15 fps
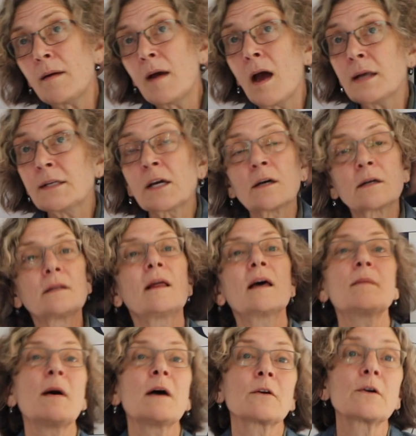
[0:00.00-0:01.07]
I talk a lot
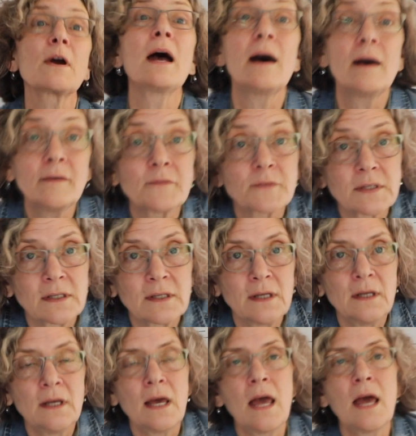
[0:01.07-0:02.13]
about craft.
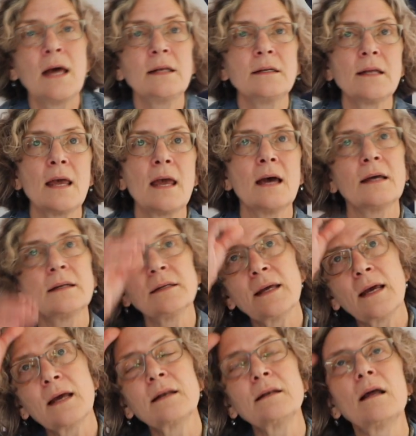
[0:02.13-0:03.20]
And
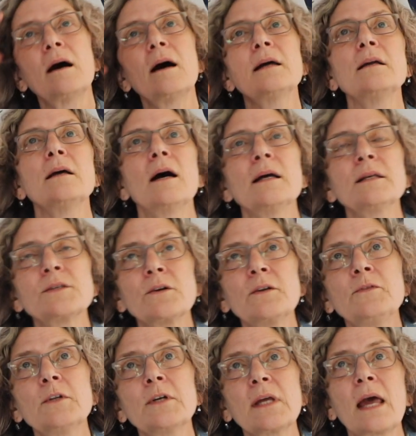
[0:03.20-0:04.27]
I sort
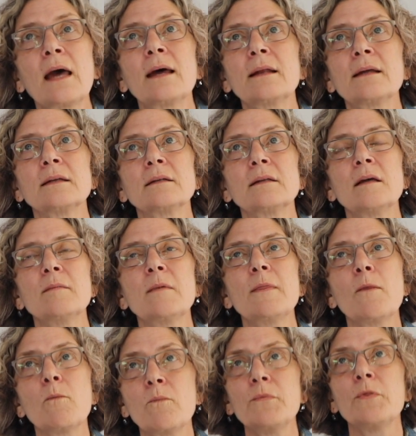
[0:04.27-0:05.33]
of look at it, I mean,
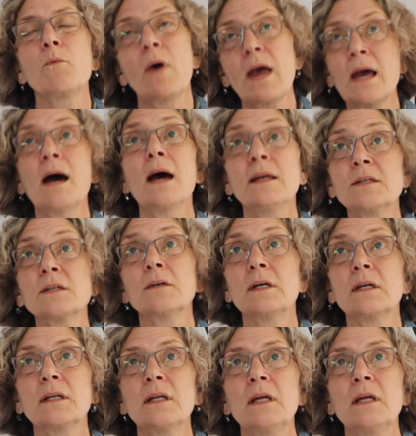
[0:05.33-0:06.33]
the way I do it